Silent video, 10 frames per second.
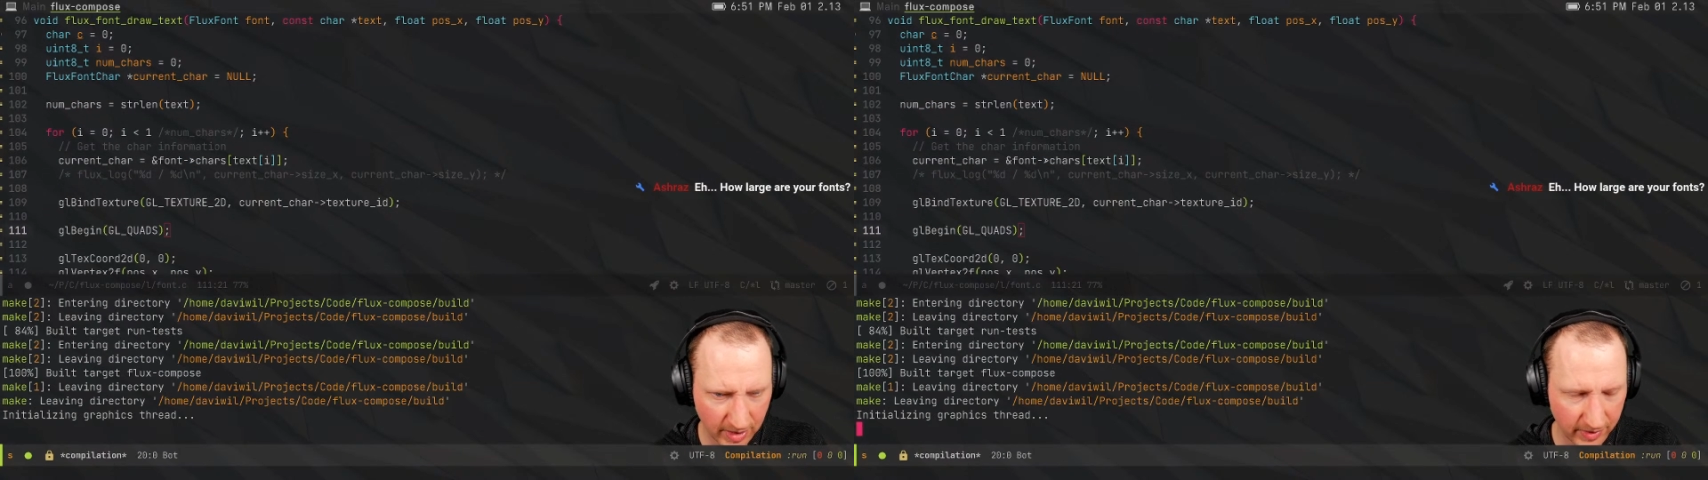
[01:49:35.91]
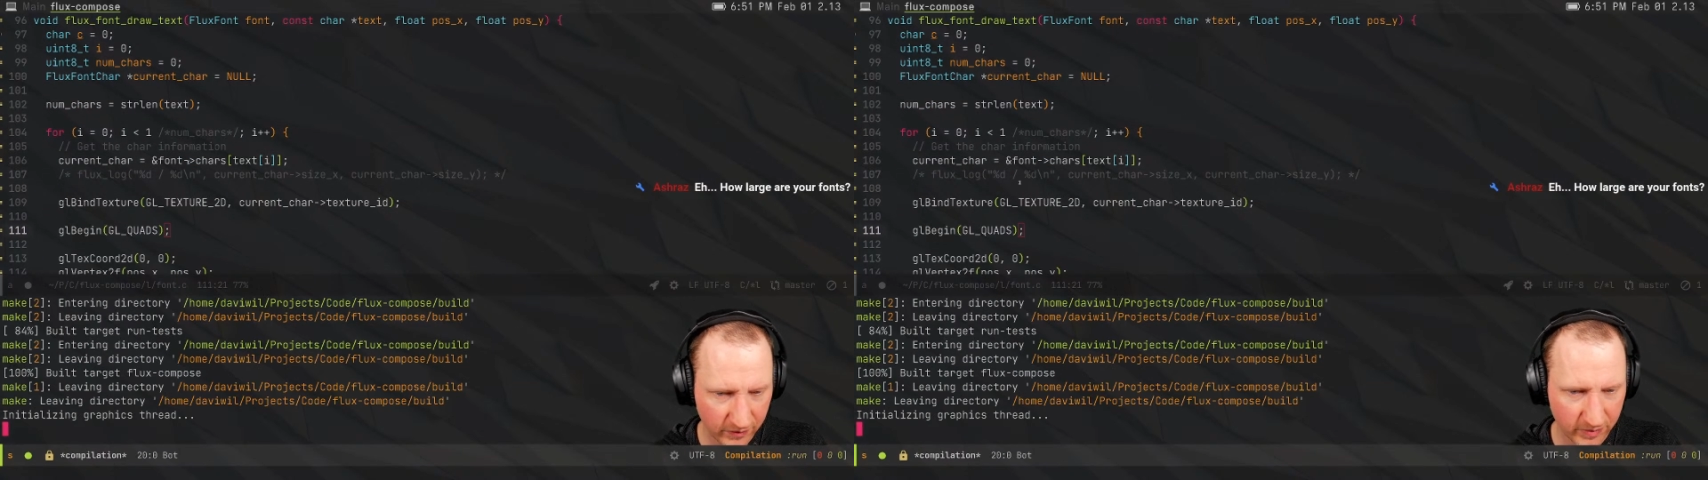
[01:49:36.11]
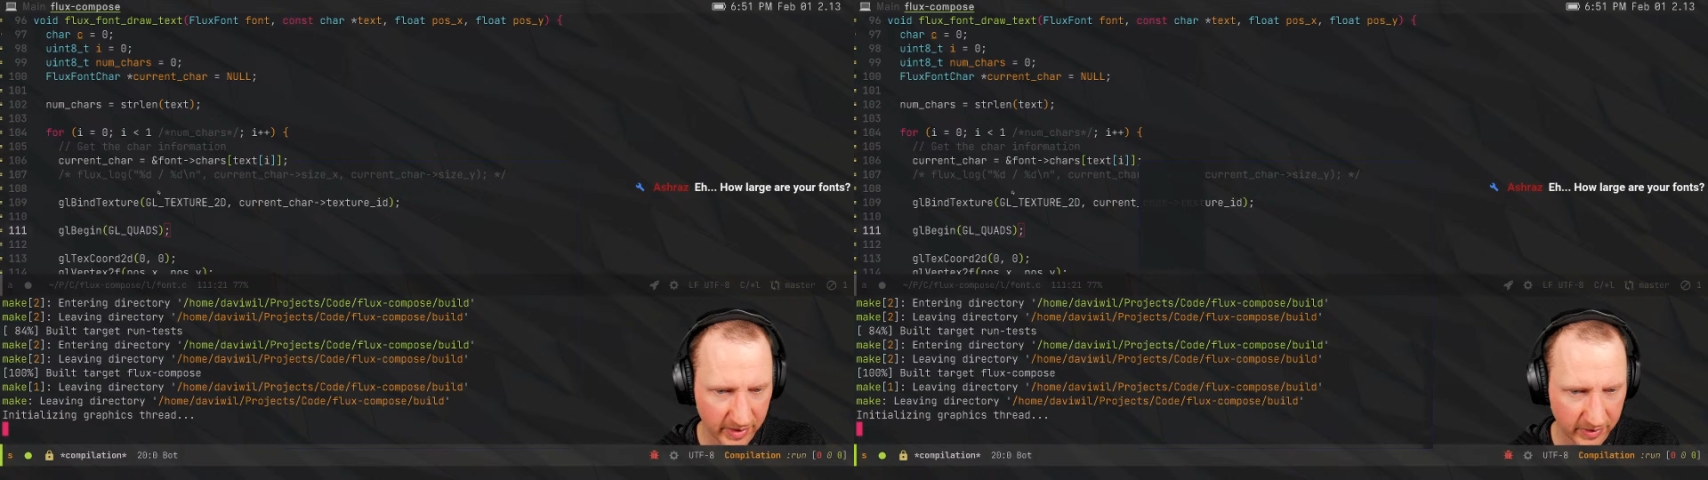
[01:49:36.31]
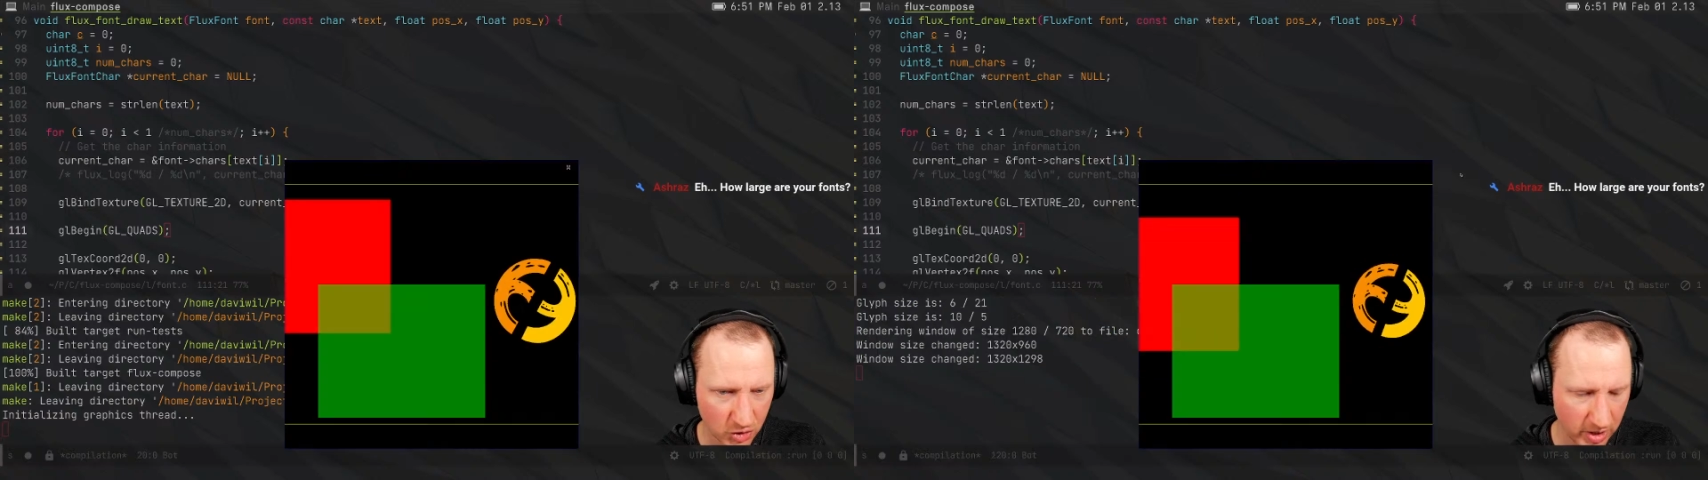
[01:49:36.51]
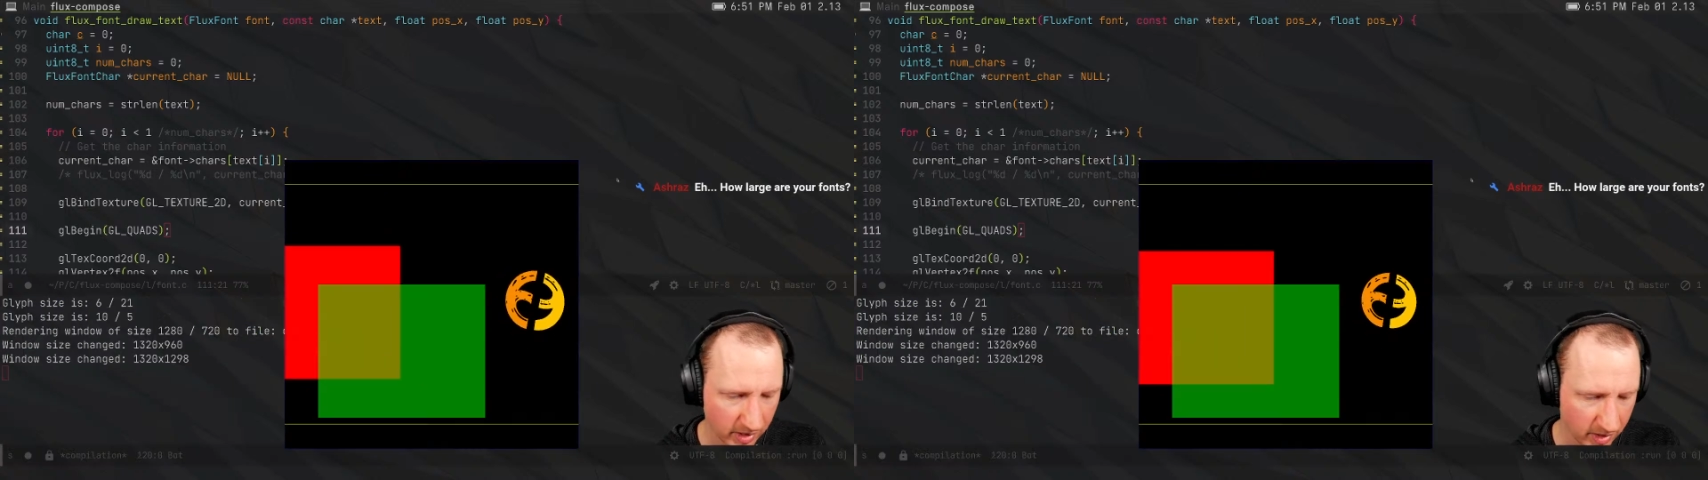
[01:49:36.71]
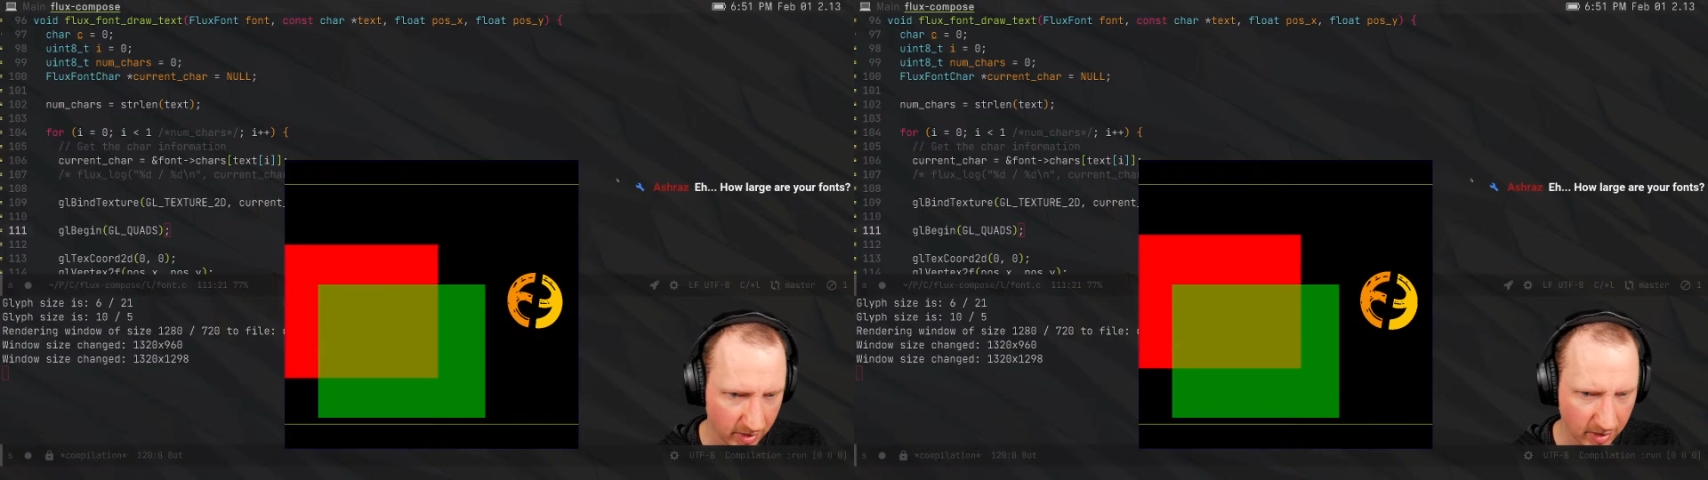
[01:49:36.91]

didn't think to check.